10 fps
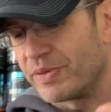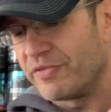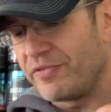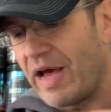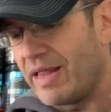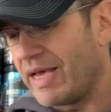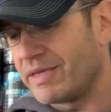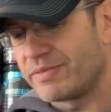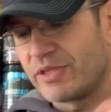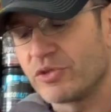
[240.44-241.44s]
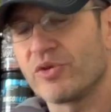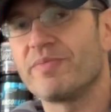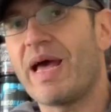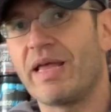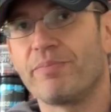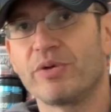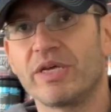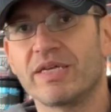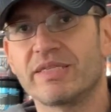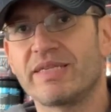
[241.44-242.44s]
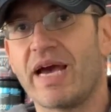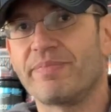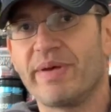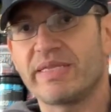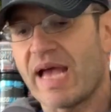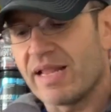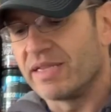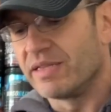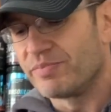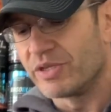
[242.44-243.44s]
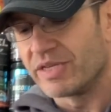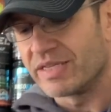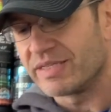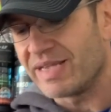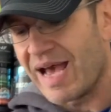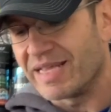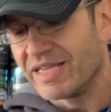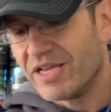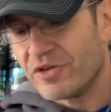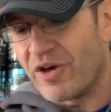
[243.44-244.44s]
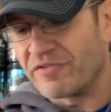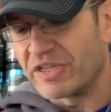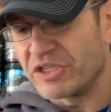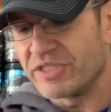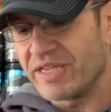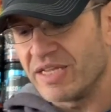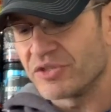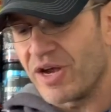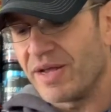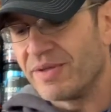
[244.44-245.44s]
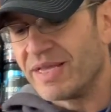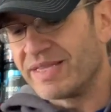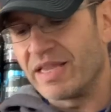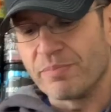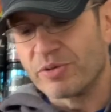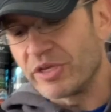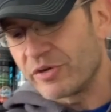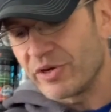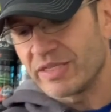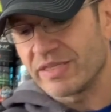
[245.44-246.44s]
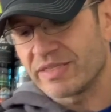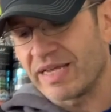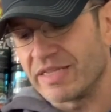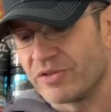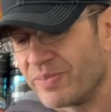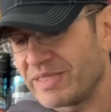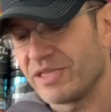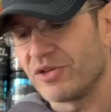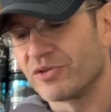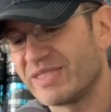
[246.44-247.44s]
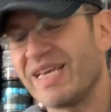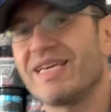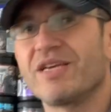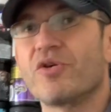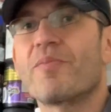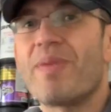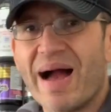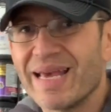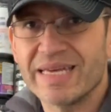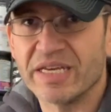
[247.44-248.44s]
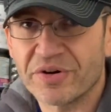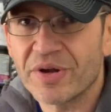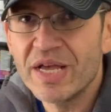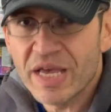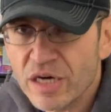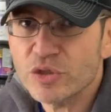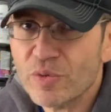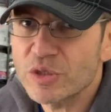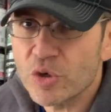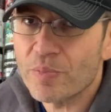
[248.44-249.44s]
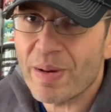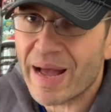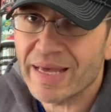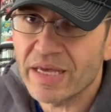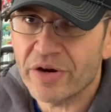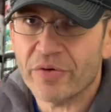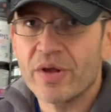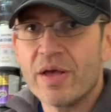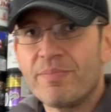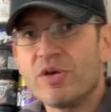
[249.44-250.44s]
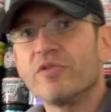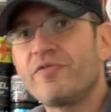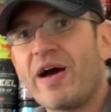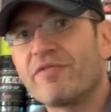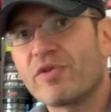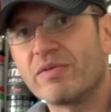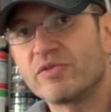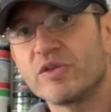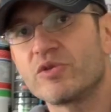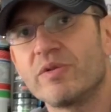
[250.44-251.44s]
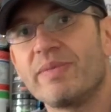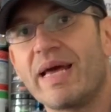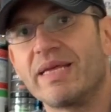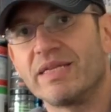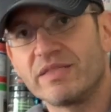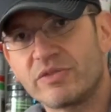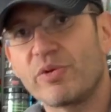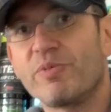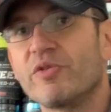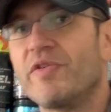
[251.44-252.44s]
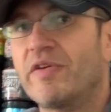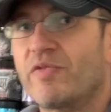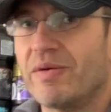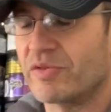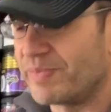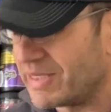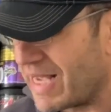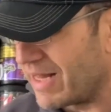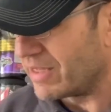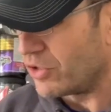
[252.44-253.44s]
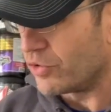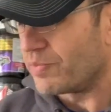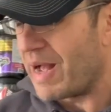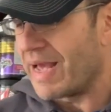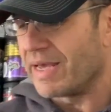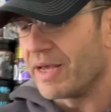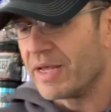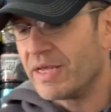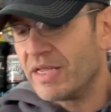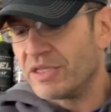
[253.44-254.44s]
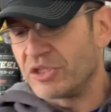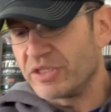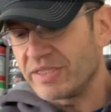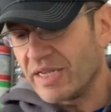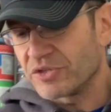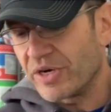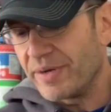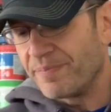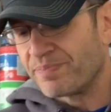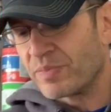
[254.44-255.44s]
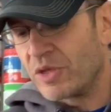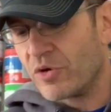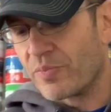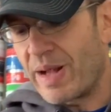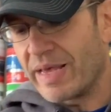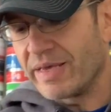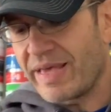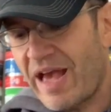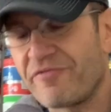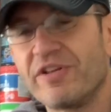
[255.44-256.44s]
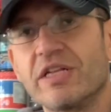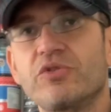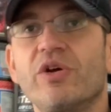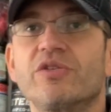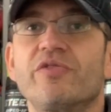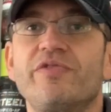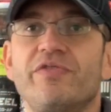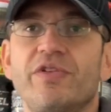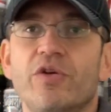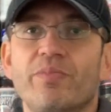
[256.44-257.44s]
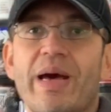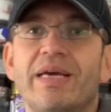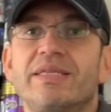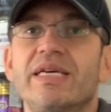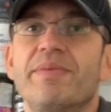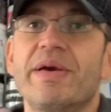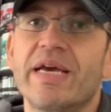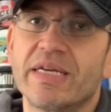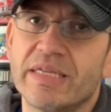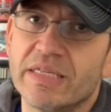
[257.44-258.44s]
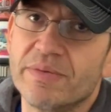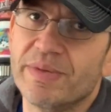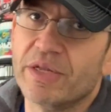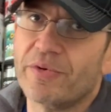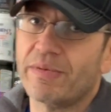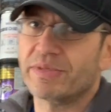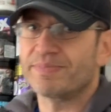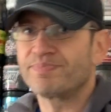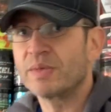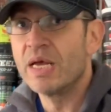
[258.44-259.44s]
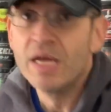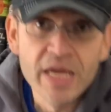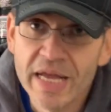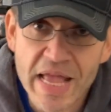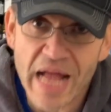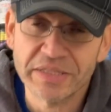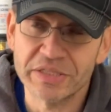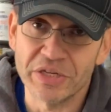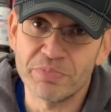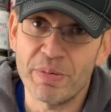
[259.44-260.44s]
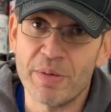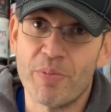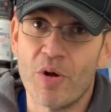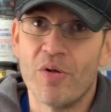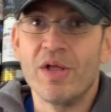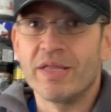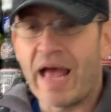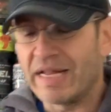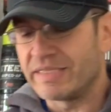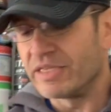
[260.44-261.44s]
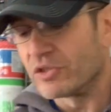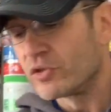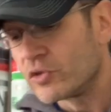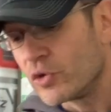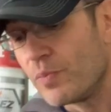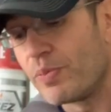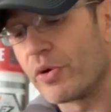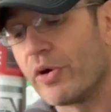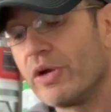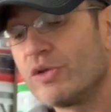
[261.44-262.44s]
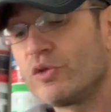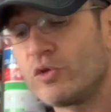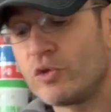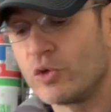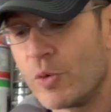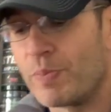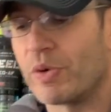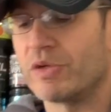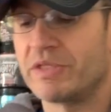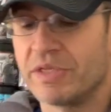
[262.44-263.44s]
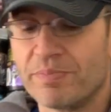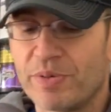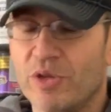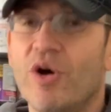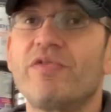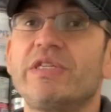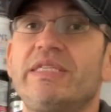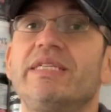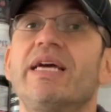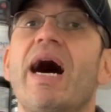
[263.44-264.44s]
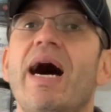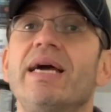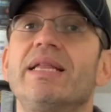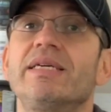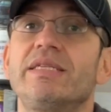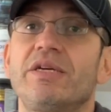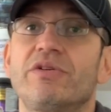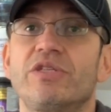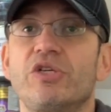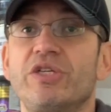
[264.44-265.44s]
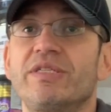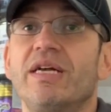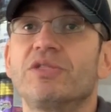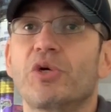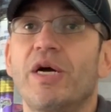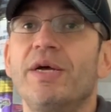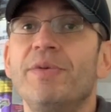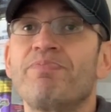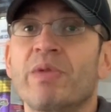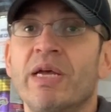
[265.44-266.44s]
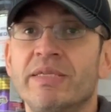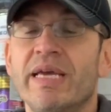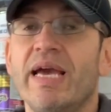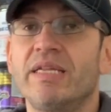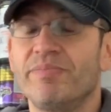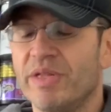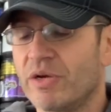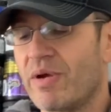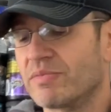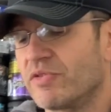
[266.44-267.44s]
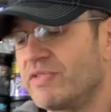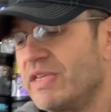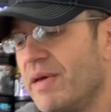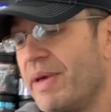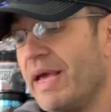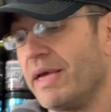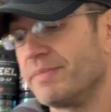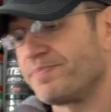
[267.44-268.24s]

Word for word: If I like citrulline malate, I'm putting it aside. Beta-alanine, I'm putting it aside. You have the Schisandra, then I'm putting creatine aside. So basically, you're taking, you're buying here. Here's what you're buying here. Beyond five grams citrulline malate and three point five grams of beta-alanine, you're buying the Schisandra, you're buying caffeine at three hundred fifty, and buying D M A A at eighty milligrams. And that's it, people. That's it. Super, super simple. Obviously, the highlight here is the Schisandra and the eighty milligrams of D M A A.